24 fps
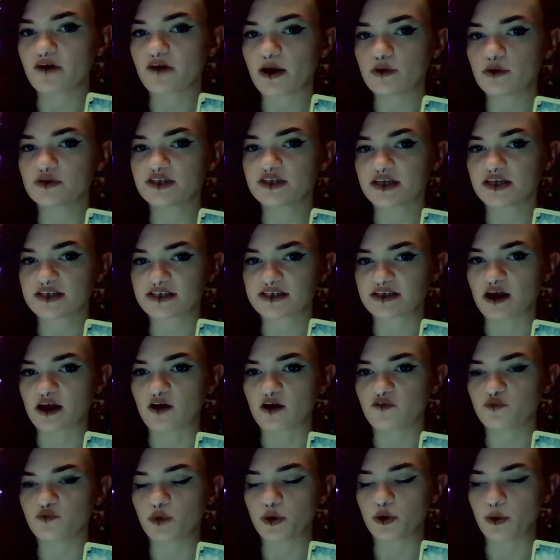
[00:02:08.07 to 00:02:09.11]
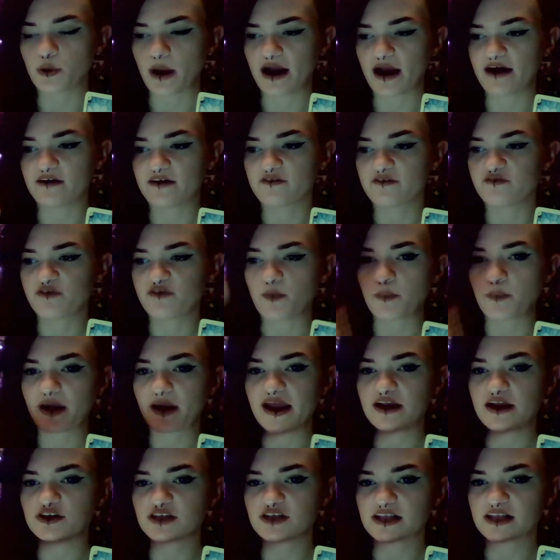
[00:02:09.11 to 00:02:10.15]
ground self, where you have the
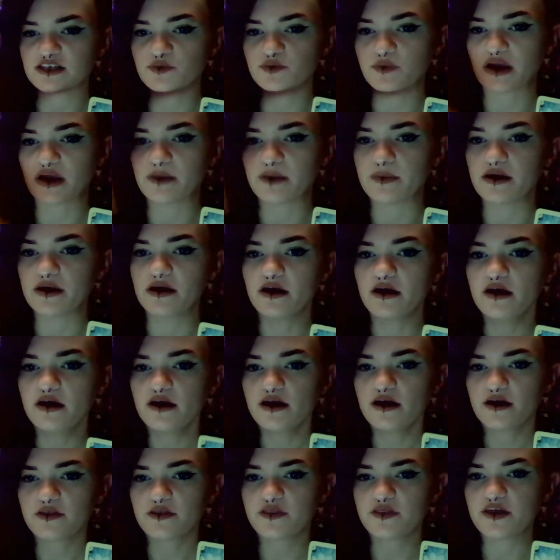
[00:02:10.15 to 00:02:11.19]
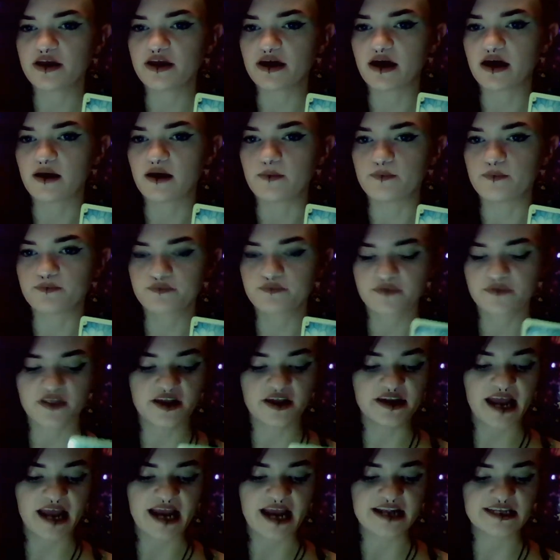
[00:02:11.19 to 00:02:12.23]
page that's a baby. The
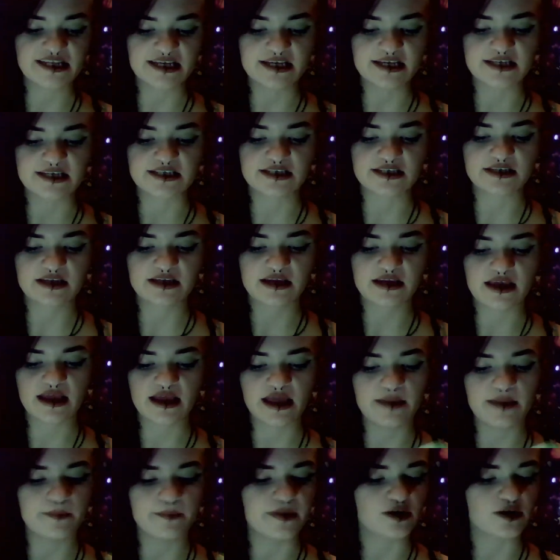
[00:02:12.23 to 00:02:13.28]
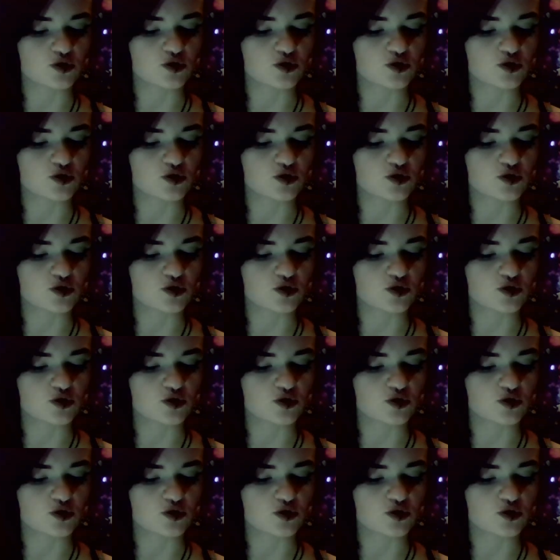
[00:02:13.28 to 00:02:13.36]
knight is in